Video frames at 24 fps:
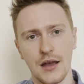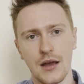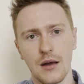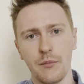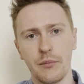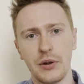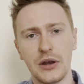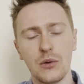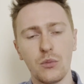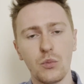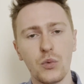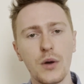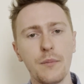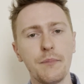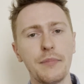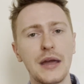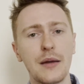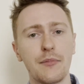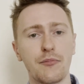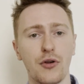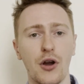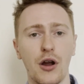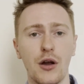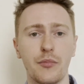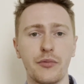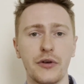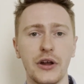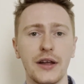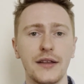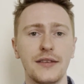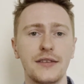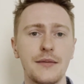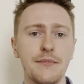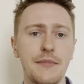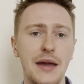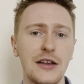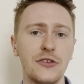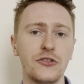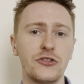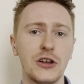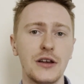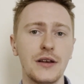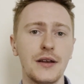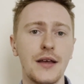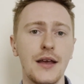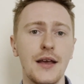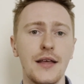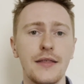but it would be appropriate to
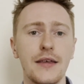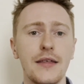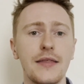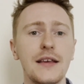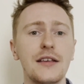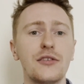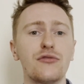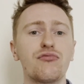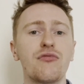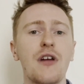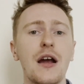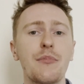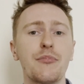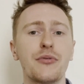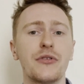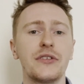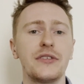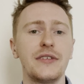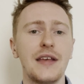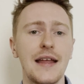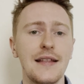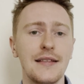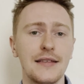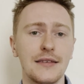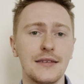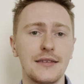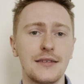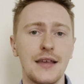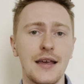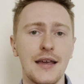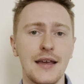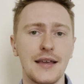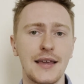mention that this represents